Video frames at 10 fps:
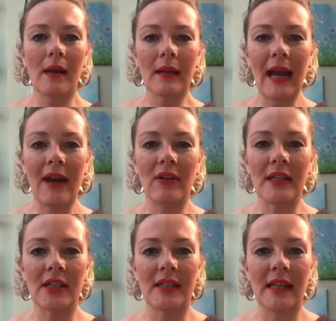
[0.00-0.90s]
Karen
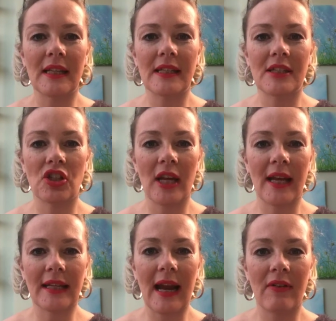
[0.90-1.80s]
has
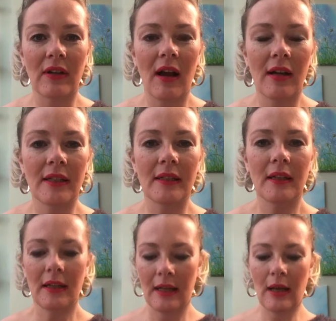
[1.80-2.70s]
shared, Karen Carden,
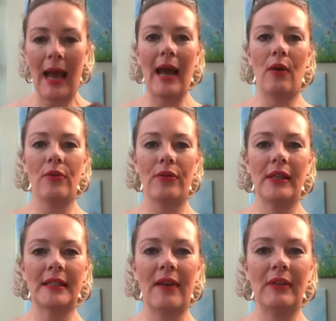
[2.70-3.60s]
health.
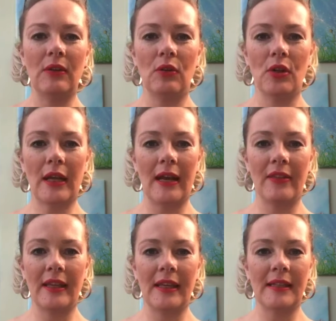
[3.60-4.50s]
Let's have a little look at
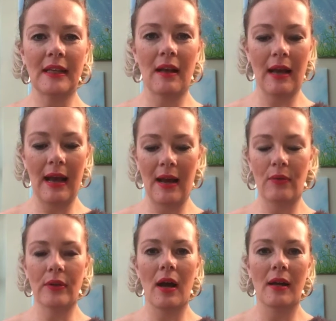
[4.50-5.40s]
these
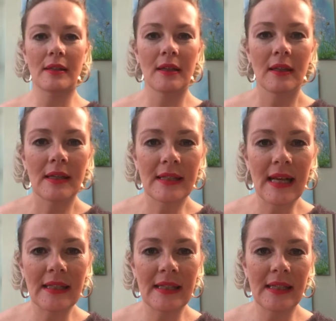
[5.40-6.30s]
health cards.
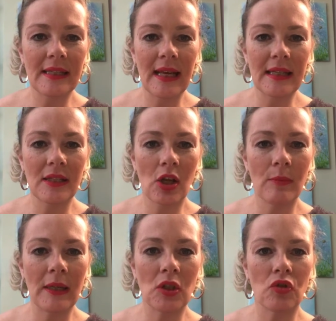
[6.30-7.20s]
Sandy says that is so
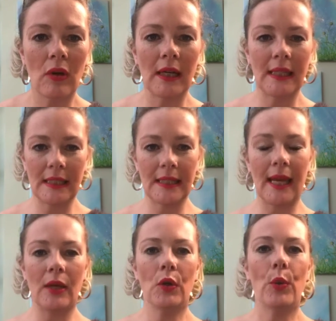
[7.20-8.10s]
me struggling
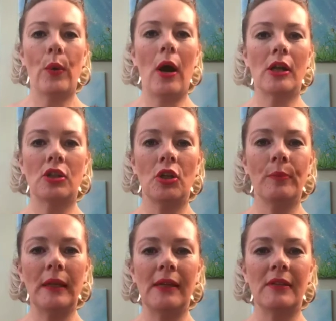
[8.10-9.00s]
today. Well, I do
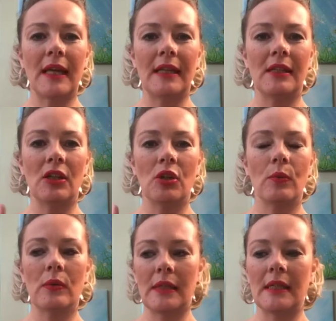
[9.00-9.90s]
believe, Sandy, that you
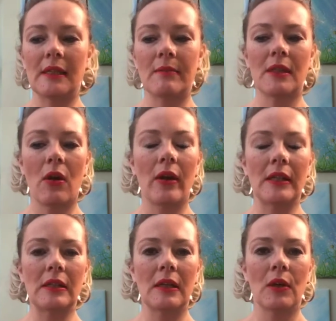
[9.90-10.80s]
will see some
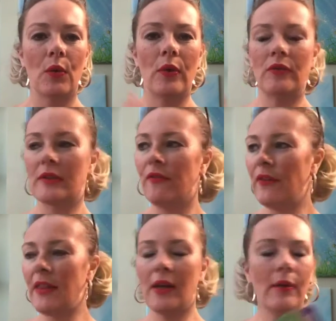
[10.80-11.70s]
signs, whether it's a
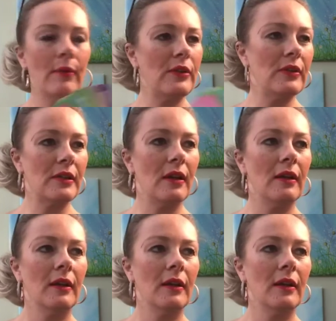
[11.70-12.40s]
feather, whether it's a